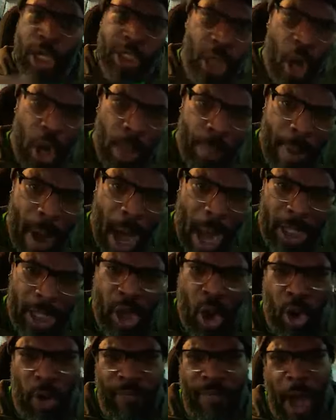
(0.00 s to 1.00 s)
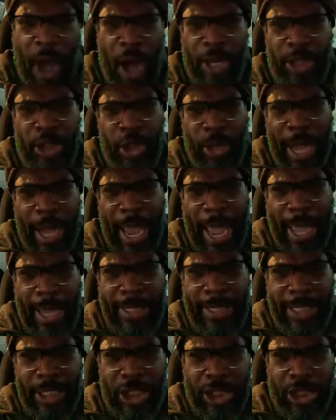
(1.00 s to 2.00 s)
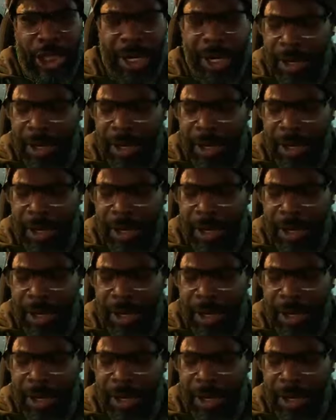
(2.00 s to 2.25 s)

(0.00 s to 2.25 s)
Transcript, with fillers: Uh, Tony Pollard's going to fall into that this